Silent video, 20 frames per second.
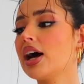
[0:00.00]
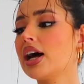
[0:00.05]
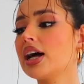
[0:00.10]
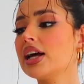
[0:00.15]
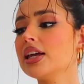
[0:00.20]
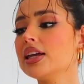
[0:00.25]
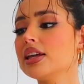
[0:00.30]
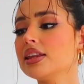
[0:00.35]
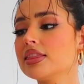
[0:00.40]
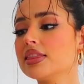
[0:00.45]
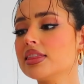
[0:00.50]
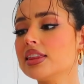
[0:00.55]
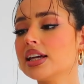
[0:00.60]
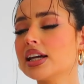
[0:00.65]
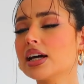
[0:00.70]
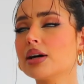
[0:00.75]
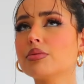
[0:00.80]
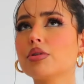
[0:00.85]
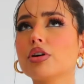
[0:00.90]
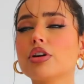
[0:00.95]
I
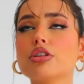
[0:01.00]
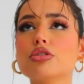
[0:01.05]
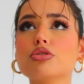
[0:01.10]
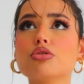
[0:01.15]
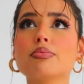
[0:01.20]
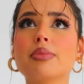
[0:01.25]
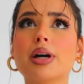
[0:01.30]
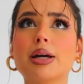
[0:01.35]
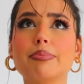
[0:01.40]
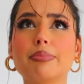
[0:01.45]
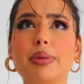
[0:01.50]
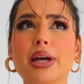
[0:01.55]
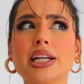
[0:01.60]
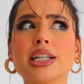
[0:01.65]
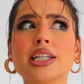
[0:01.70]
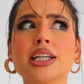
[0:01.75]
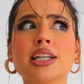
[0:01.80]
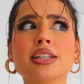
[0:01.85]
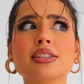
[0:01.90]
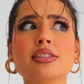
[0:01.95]
think I'm gonna do my
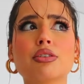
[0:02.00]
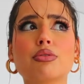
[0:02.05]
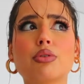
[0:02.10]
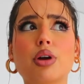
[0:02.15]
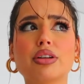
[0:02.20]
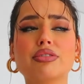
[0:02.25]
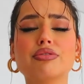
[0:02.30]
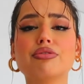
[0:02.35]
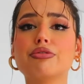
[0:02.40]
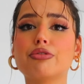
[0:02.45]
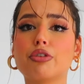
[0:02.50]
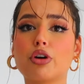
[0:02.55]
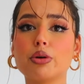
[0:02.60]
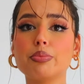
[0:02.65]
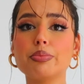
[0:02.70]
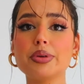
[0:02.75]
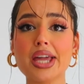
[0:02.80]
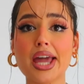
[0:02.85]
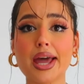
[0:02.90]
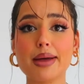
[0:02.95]
pancakes around 4
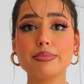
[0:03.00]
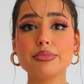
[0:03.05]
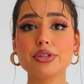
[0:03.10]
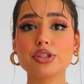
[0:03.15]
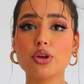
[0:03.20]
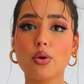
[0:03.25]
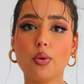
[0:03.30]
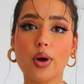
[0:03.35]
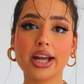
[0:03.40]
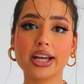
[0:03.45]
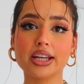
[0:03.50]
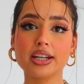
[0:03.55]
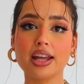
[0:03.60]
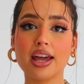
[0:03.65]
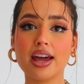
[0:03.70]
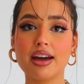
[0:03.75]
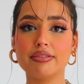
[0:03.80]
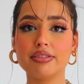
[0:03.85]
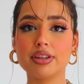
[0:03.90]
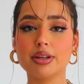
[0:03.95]
p.m. so I can
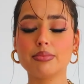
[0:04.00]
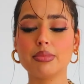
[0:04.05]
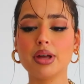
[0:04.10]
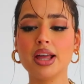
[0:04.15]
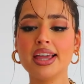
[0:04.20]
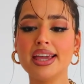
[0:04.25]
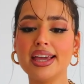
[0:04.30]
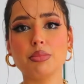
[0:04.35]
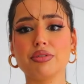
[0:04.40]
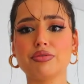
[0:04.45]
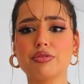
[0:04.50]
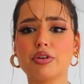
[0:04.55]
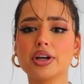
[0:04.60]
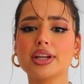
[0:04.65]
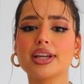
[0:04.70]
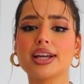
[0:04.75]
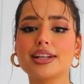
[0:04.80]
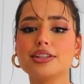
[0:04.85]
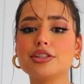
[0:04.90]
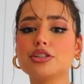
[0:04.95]
have them before
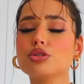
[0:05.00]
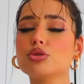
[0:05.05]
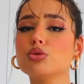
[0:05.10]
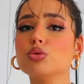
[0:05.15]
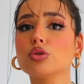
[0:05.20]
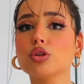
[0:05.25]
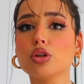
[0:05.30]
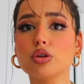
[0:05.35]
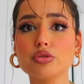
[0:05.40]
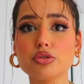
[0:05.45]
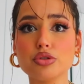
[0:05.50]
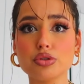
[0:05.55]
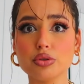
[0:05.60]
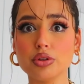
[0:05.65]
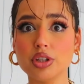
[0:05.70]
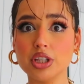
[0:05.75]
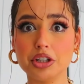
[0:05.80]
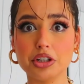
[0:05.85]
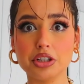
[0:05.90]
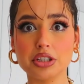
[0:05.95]
it gets too close to
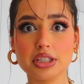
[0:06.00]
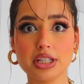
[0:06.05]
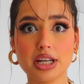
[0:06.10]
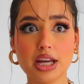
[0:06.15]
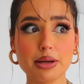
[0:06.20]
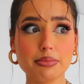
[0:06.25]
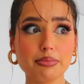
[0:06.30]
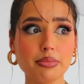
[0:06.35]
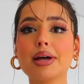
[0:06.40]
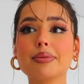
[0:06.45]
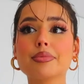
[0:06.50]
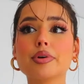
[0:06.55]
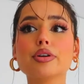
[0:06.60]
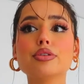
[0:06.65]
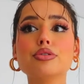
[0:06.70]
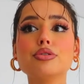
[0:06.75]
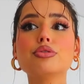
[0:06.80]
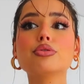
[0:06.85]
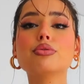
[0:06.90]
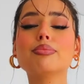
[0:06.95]
dinner time. I'm
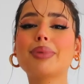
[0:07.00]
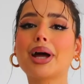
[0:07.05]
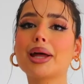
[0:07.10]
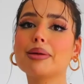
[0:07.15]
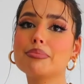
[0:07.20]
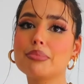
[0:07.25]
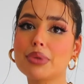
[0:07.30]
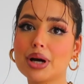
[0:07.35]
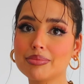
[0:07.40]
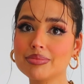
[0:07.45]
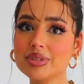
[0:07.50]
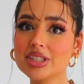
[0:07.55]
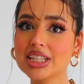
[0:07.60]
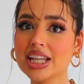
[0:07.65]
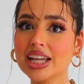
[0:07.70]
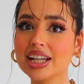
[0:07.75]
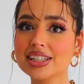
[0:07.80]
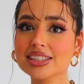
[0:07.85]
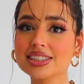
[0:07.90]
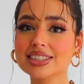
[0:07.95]
going to do my mom's
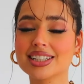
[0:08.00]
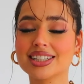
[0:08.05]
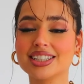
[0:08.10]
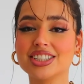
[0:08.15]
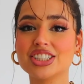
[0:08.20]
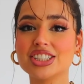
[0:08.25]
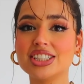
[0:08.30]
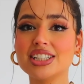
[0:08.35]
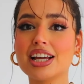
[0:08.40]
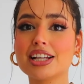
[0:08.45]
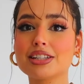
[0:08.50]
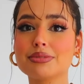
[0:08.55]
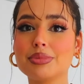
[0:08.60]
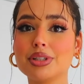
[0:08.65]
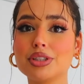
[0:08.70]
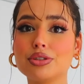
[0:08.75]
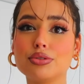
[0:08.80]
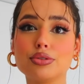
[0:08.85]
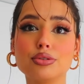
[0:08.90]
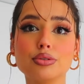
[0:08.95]
nails because she asked
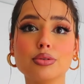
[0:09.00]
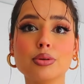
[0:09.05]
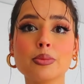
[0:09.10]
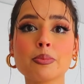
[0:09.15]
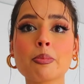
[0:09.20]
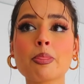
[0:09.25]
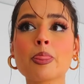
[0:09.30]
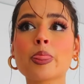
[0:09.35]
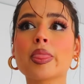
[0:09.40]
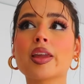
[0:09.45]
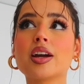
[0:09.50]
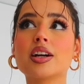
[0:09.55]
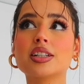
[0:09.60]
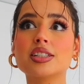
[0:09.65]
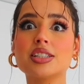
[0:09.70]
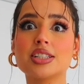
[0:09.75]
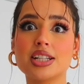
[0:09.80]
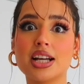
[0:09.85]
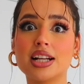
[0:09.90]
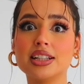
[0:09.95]
me to do
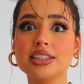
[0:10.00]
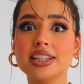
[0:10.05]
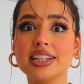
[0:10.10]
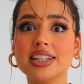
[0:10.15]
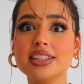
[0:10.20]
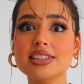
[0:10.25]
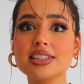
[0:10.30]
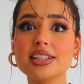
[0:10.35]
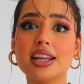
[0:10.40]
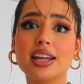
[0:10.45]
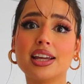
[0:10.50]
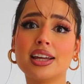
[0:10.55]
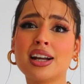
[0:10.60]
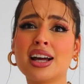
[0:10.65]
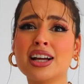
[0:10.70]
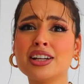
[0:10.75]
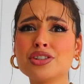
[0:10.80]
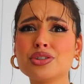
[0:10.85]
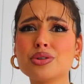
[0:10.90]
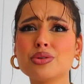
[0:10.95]
her gel nails and
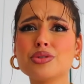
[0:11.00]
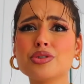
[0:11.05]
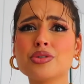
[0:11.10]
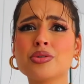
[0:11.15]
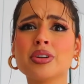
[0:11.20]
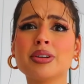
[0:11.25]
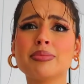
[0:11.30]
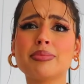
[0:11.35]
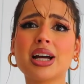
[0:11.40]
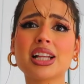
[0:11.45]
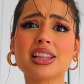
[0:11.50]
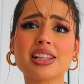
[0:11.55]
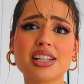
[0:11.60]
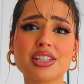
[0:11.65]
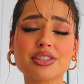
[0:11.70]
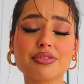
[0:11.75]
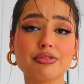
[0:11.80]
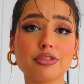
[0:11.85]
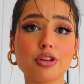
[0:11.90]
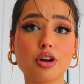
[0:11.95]
I showed you in my
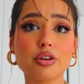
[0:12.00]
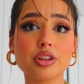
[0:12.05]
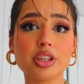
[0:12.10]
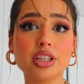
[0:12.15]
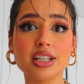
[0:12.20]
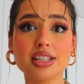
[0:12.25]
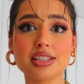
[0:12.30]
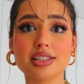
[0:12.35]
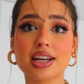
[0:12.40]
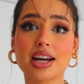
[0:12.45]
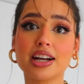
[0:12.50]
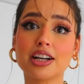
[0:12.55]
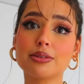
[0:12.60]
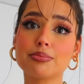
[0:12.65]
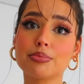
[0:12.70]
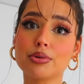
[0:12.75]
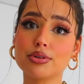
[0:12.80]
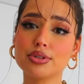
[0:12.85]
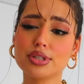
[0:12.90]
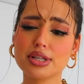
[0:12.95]
last vlog the entire
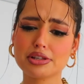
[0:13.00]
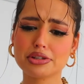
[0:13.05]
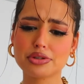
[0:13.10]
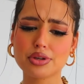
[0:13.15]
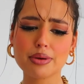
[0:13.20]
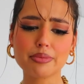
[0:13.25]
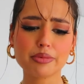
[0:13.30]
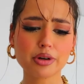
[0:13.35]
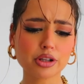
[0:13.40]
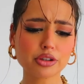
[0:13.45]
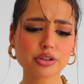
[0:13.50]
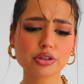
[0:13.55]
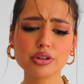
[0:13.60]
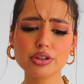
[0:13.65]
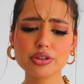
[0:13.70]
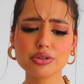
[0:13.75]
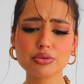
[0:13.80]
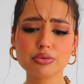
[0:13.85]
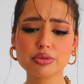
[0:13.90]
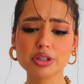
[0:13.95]
process so I'm not
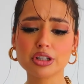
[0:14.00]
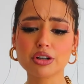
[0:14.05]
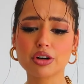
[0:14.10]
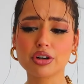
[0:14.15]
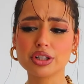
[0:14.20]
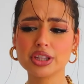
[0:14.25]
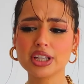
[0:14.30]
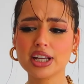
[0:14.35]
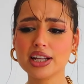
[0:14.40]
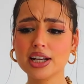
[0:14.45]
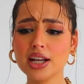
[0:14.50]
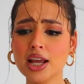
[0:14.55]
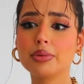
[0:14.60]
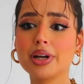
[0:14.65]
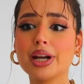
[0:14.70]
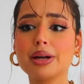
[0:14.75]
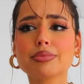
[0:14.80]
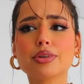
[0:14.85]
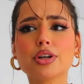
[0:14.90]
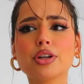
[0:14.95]
going to record that
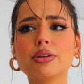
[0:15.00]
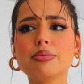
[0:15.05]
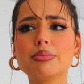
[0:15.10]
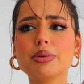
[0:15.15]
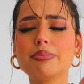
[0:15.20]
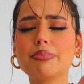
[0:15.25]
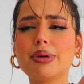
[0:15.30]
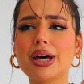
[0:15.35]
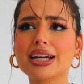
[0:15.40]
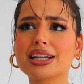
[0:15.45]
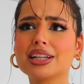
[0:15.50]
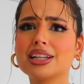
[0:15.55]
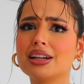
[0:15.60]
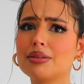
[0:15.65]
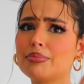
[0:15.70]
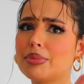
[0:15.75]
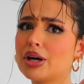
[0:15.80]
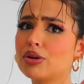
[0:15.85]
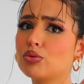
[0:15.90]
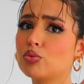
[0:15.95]
but I'm gonna be back in
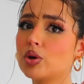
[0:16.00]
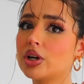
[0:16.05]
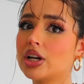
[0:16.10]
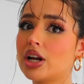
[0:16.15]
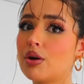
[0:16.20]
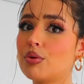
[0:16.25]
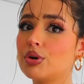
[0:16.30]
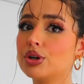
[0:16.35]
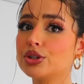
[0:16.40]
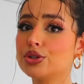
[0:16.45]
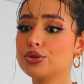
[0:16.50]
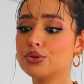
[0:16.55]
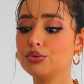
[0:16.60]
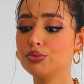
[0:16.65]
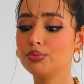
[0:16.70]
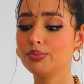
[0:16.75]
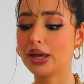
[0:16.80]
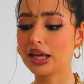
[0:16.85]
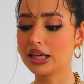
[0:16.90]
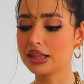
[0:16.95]
about one hour to
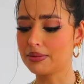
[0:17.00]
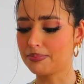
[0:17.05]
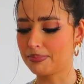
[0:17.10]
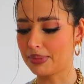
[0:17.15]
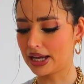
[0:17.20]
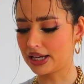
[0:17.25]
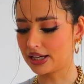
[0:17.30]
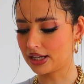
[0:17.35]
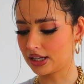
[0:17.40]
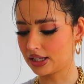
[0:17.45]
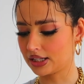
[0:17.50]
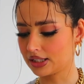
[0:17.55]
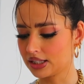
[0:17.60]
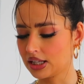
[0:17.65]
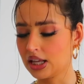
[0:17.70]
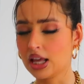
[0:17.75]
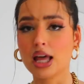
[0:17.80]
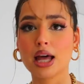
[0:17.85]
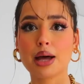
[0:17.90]
make the pancakes.